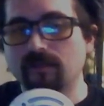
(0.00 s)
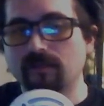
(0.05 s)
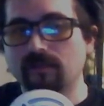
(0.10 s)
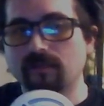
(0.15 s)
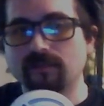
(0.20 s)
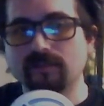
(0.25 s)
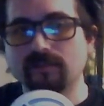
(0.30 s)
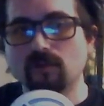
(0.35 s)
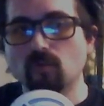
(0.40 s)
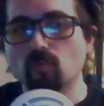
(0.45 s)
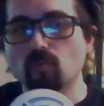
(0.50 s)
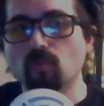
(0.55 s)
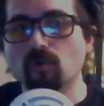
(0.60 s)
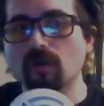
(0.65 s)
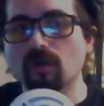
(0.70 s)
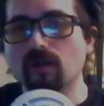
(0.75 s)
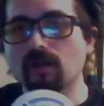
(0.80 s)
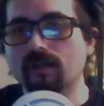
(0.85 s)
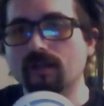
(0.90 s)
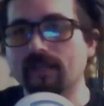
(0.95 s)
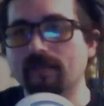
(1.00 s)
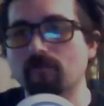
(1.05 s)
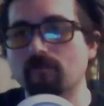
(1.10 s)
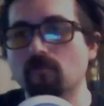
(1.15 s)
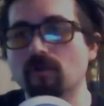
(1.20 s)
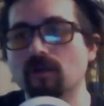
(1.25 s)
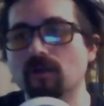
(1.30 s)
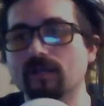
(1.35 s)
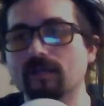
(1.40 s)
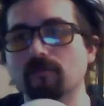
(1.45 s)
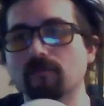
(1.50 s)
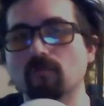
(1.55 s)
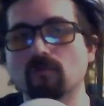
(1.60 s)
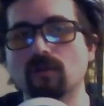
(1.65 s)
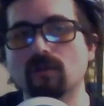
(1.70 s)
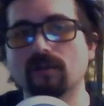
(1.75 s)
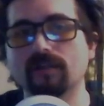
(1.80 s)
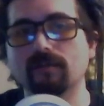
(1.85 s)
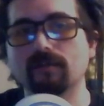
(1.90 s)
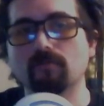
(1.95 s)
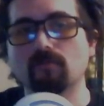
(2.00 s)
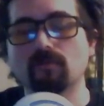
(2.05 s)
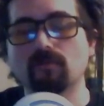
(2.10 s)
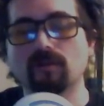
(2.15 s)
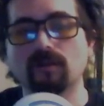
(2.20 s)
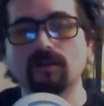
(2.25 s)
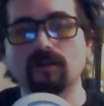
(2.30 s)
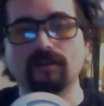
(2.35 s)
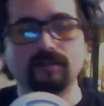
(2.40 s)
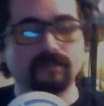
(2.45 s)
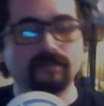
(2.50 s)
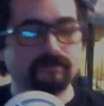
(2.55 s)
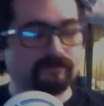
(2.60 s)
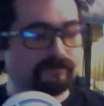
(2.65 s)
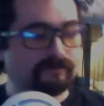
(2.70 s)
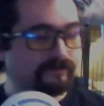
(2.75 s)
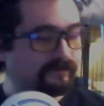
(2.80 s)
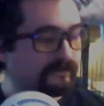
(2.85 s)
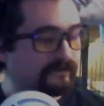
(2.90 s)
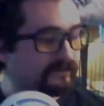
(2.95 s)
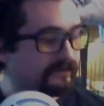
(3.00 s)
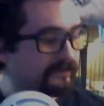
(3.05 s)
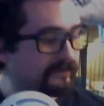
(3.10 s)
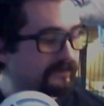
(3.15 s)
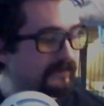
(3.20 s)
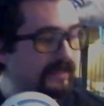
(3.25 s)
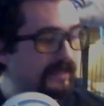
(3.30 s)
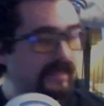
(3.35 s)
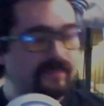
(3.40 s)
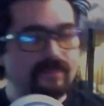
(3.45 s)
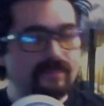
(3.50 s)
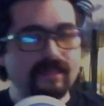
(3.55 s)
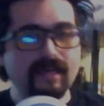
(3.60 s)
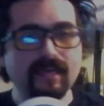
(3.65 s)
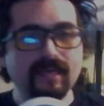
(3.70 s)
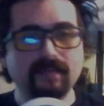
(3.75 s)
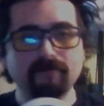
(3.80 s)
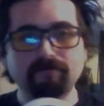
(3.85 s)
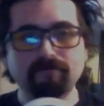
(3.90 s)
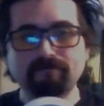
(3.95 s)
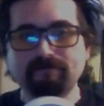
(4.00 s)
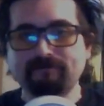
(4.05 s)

they're work and work and work and work, and then